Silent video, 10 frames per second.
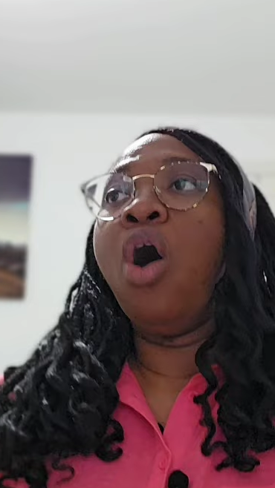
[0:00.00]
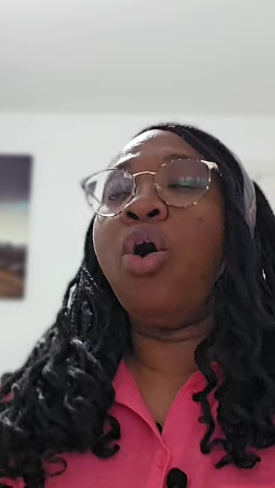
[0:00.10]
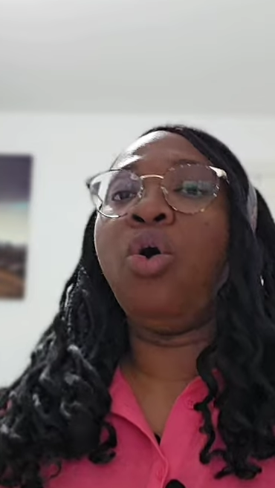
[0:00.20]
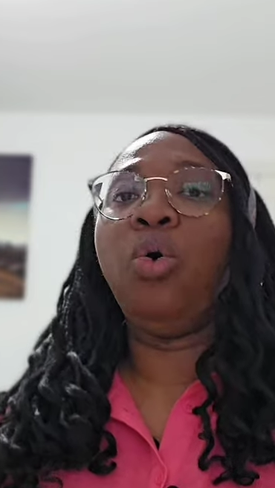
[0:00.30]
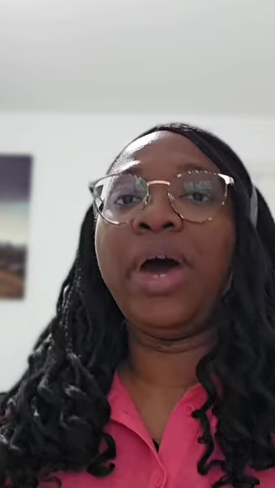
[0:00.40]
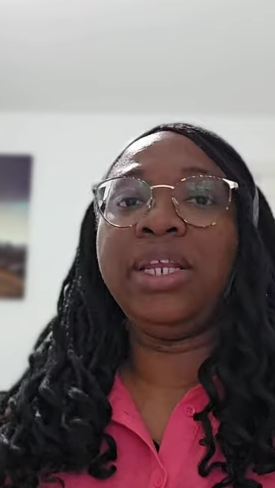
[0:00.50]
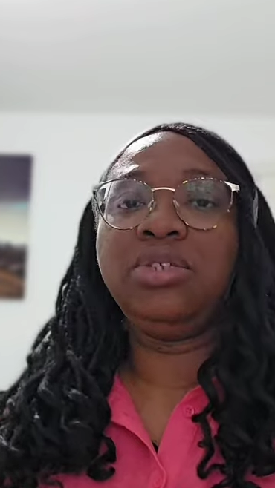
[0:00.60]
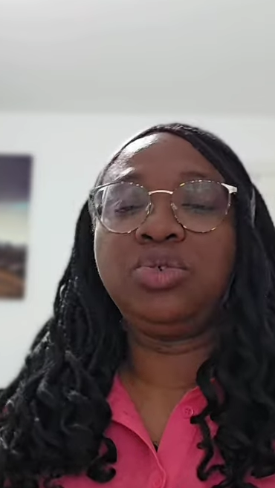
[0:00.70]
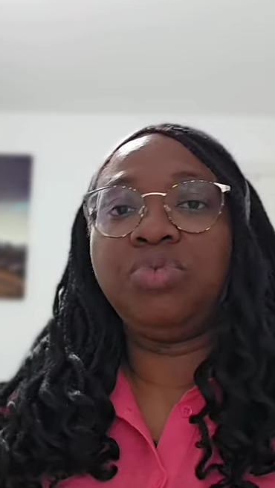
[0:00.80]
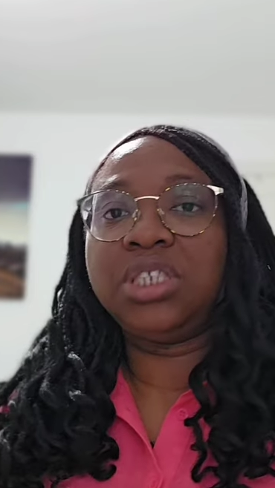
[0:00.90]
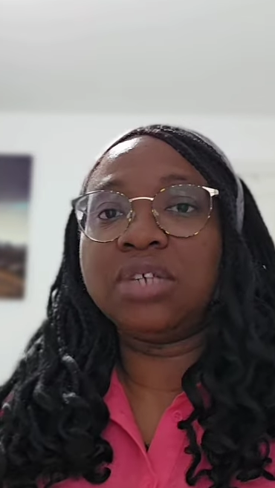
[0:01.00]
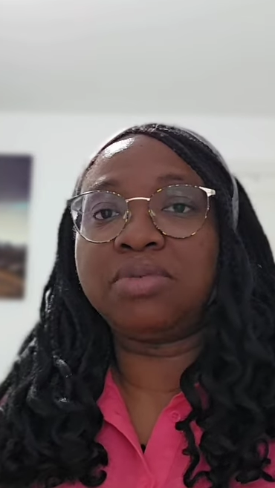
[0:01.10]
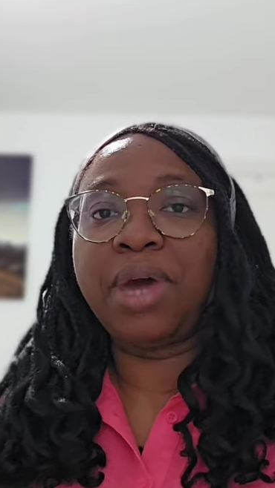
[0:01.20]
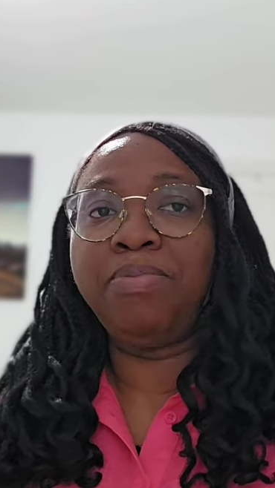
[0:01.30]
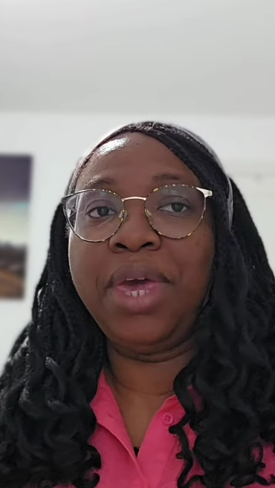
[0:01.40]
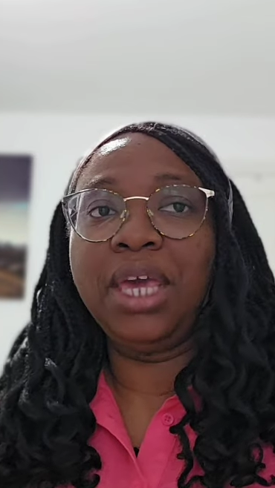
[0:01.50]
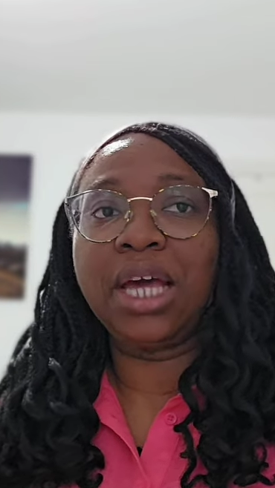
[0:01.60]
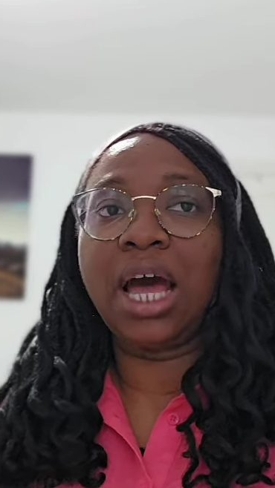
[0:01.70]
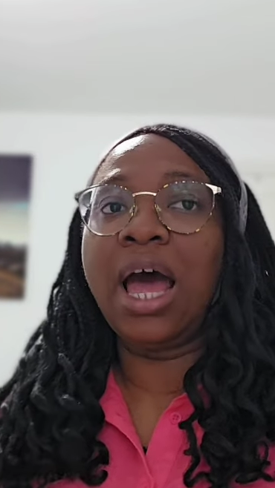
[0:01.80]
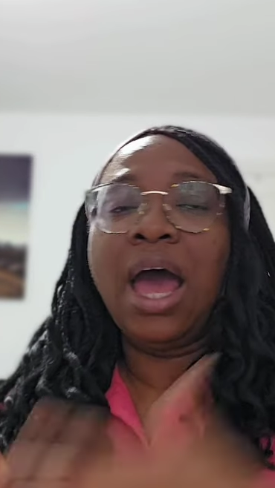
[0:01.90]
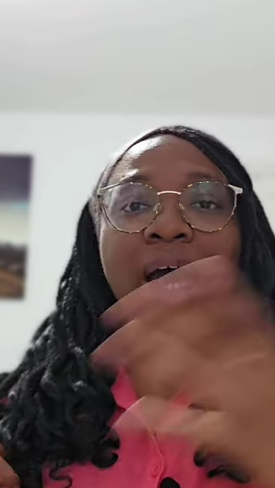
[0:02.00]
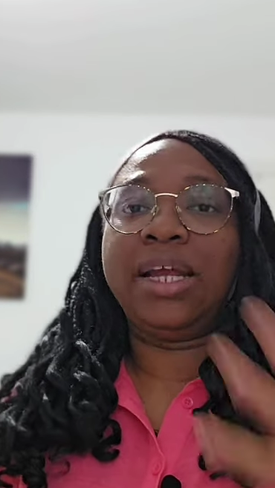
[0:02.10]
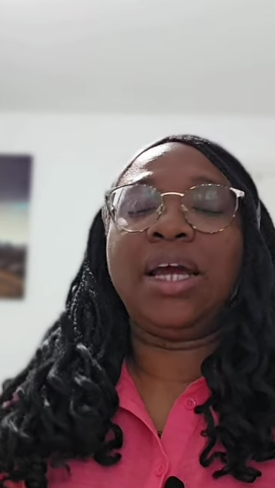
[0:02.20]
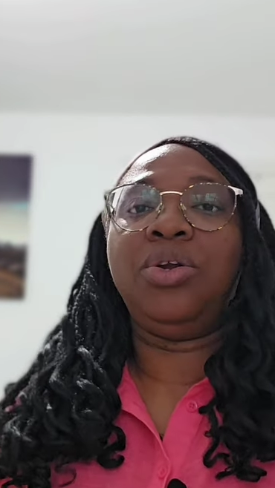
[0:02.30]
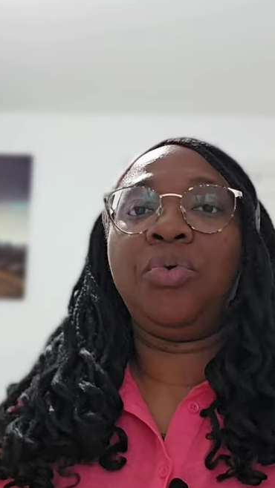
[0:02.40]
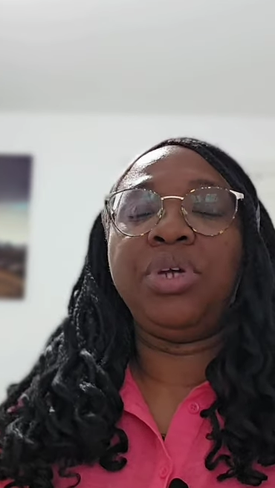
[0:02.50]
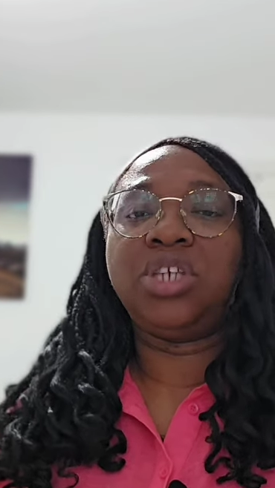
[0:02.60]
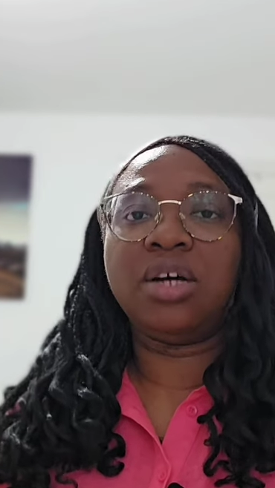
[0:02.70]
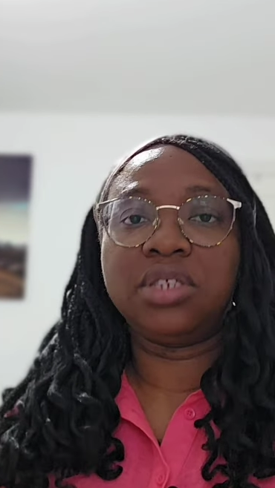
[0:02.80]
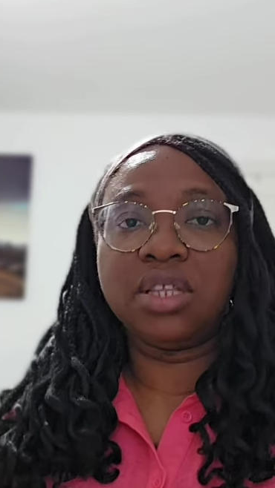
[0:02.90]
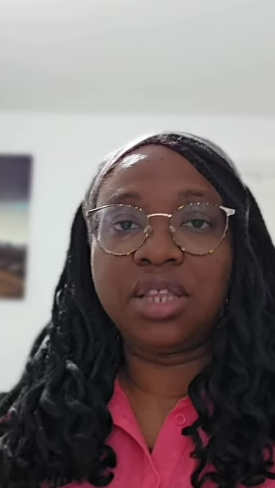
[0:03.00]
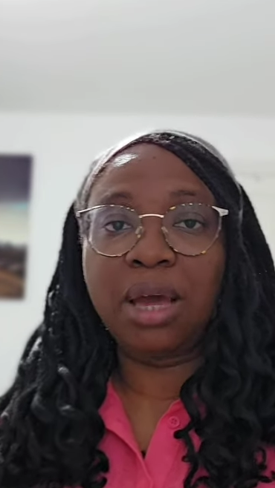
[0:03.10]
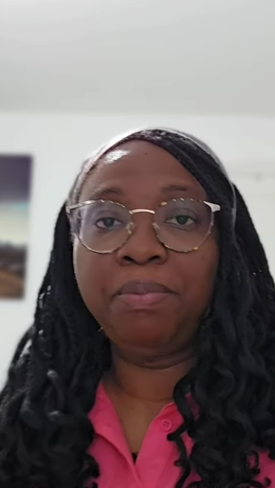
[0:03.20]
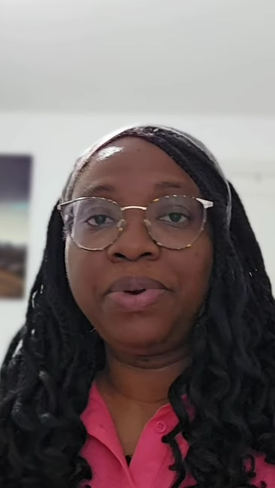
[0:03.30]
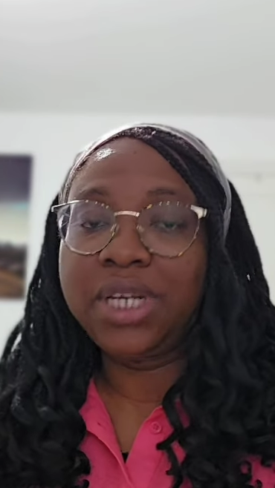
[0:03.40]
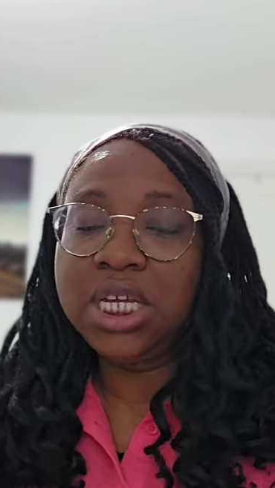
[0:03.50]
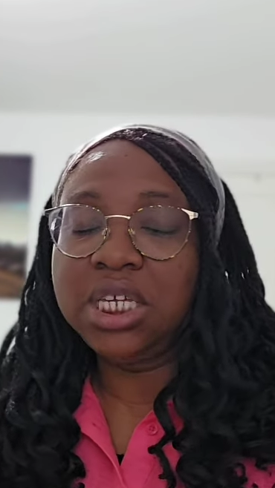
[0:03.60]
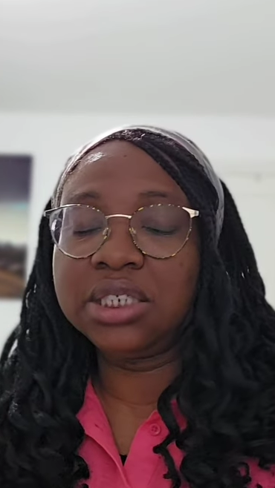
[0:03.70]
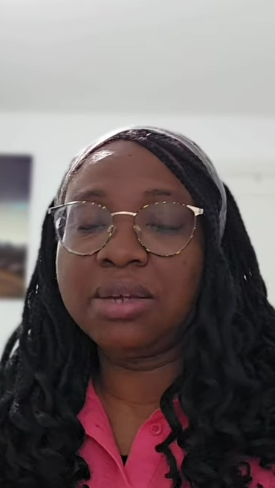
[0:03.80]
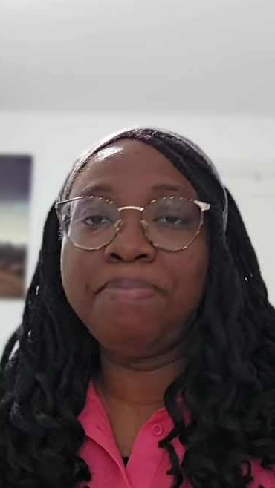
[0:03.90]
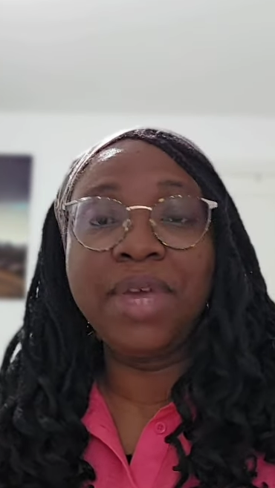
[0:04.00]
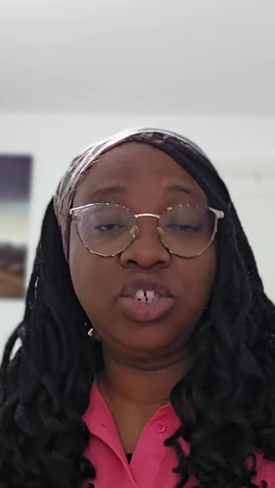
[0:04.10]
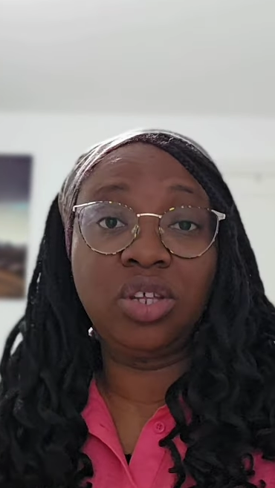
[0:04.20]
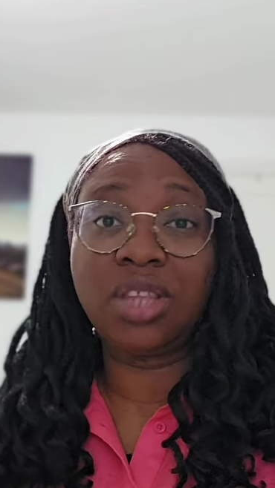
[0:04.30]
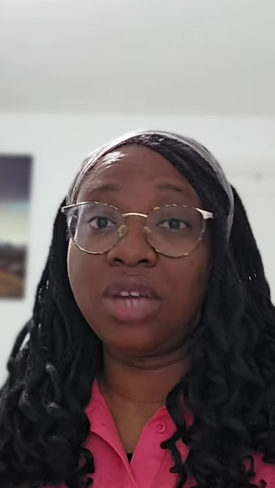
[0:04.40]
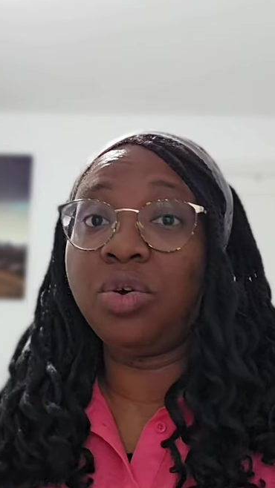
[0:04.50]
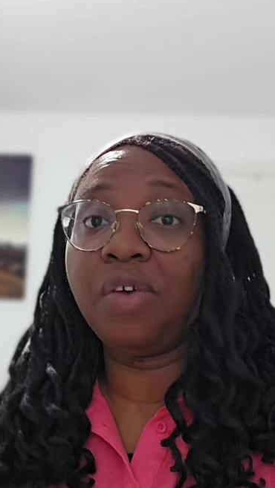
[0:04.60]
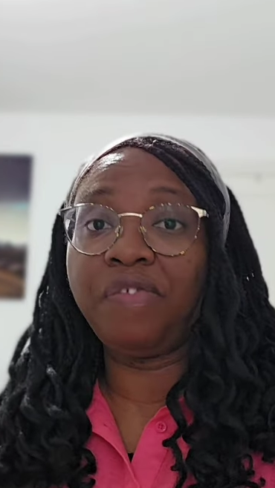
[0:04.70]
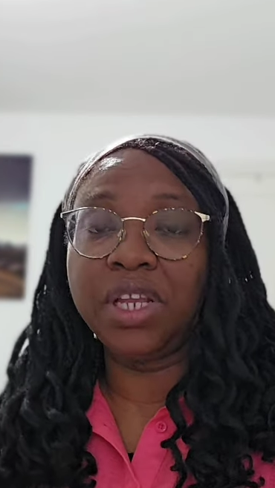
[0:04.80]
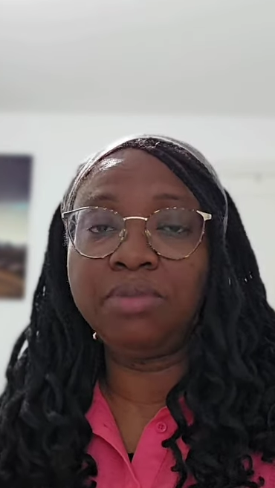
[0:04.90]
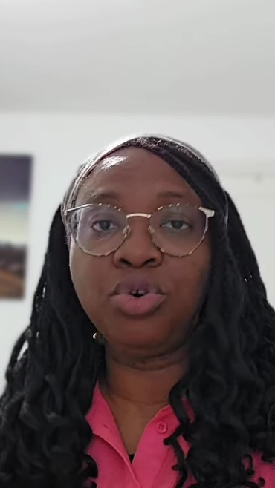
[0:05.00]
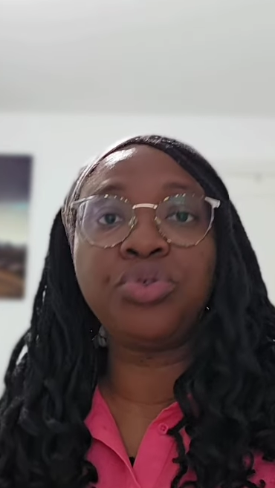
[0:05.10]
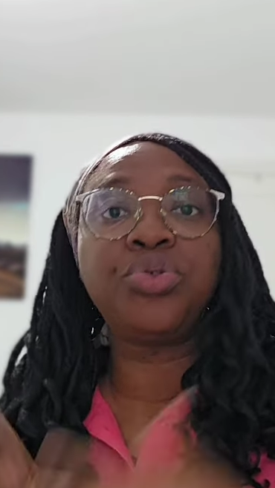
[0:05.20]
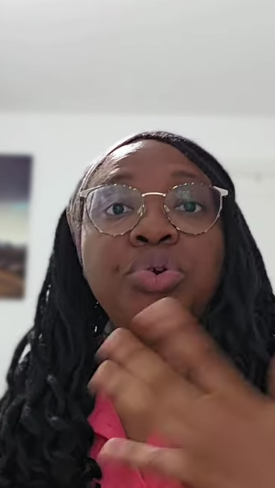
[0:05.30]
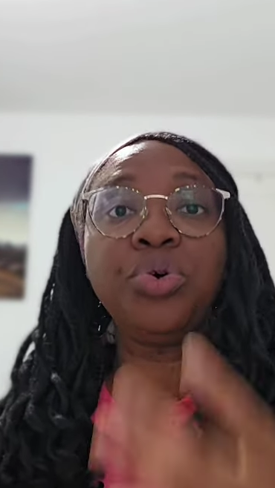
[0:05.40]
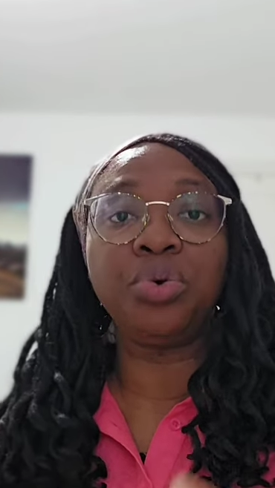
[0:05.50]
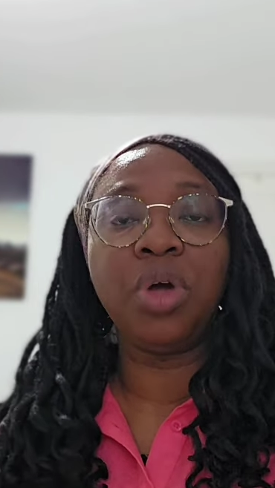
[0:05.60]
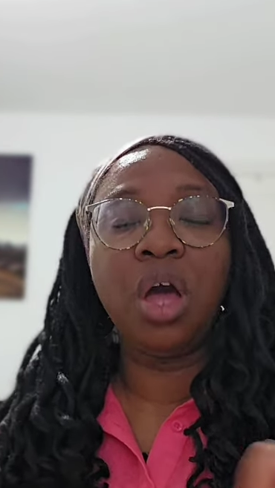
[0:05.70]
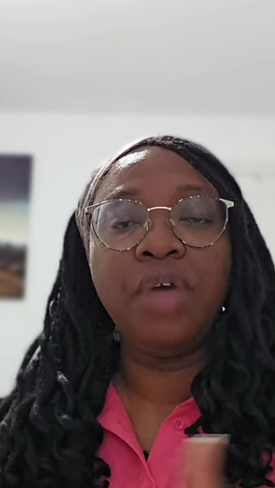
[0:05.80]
Oh, I need to reach out to my baker and I cannot reach out to them. Please make sure that you're available through